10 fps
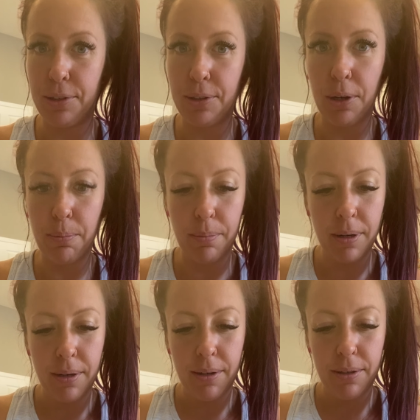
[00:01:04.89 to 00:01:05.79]

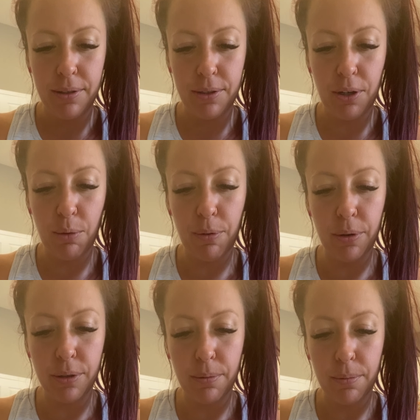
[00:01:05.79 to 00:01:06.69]

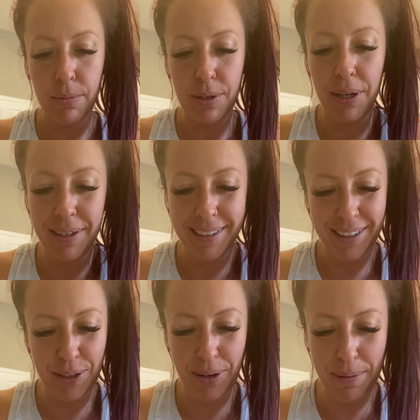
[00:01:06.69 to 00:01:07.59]

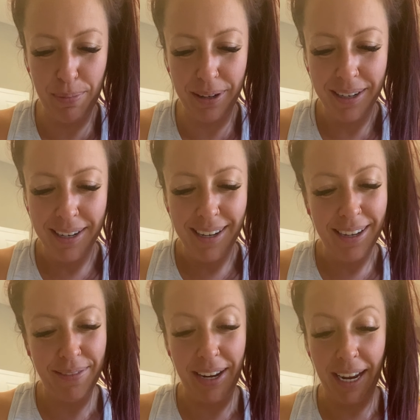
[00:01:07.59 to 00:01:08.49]

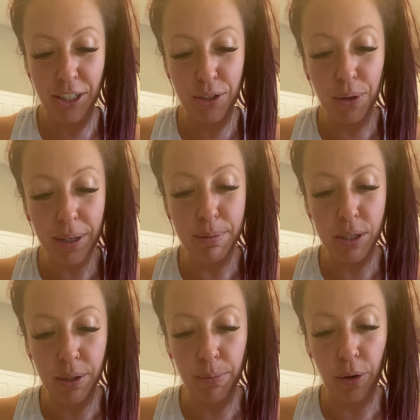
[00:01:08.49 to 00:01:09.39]

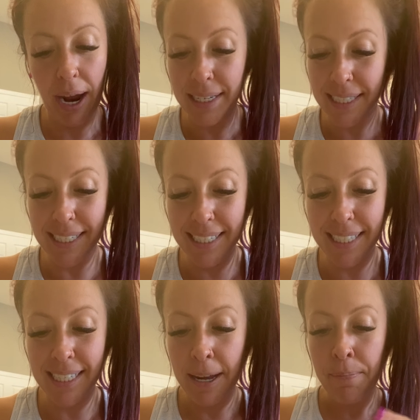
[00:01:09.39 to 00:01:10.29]

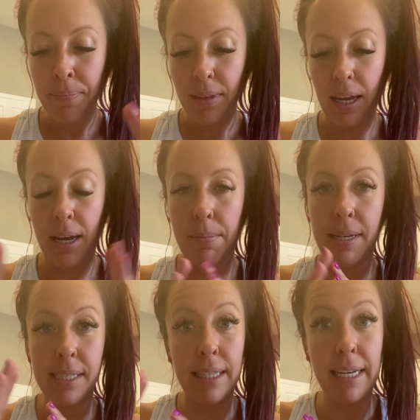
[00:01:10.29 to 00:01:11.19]
Toipsomerasis
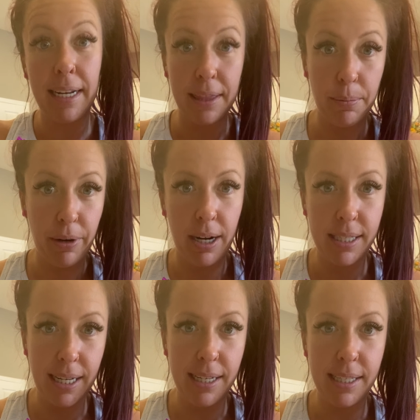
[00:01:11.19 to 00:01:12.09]
is leading the
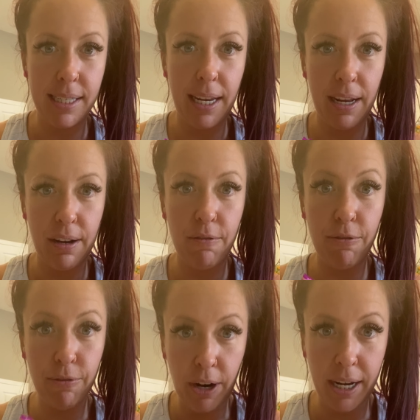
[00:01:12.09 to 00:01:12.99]
process in
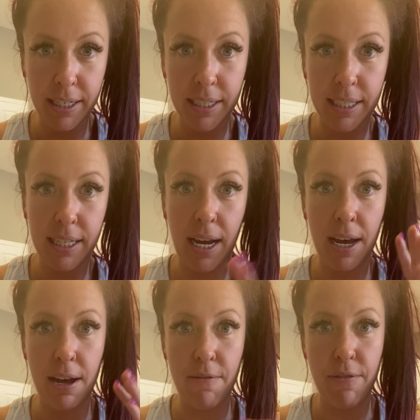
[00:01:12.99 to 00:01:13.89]
front
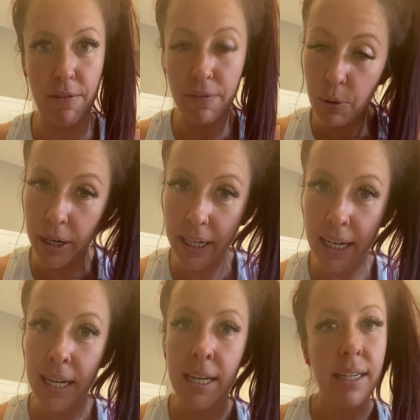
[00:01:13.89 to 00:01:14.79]
of the
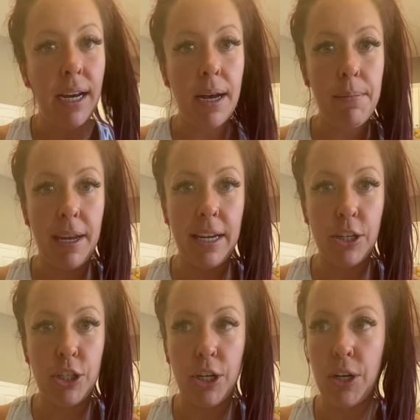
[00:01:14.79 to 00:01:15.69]
fork, making
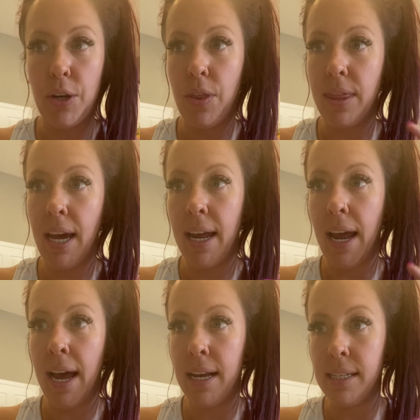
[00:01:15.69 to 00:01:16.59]
sure that
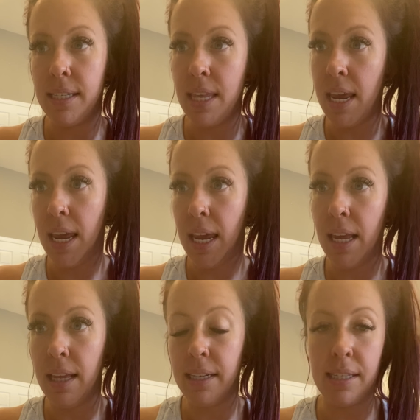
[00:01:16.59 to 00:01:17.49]
as the
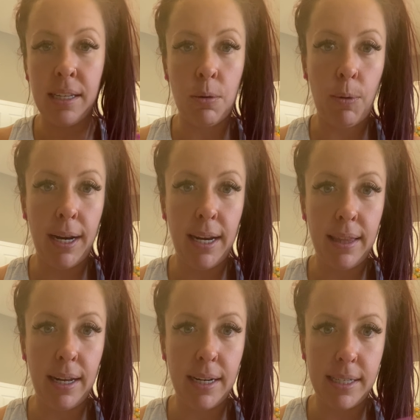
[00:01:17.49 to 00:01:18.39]
helix is
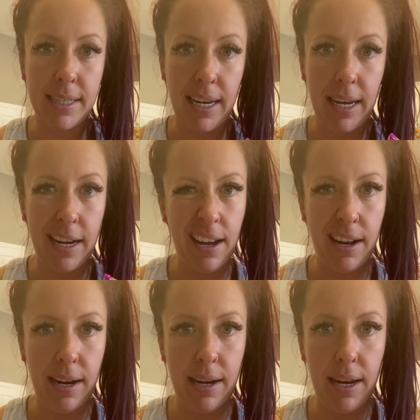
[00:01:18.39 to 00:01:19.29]
unwinding that it doesn't get
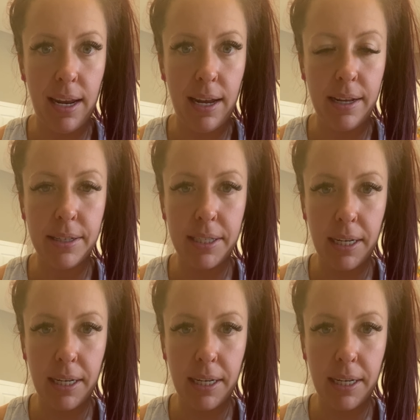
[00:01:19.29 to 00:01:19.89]
knotted and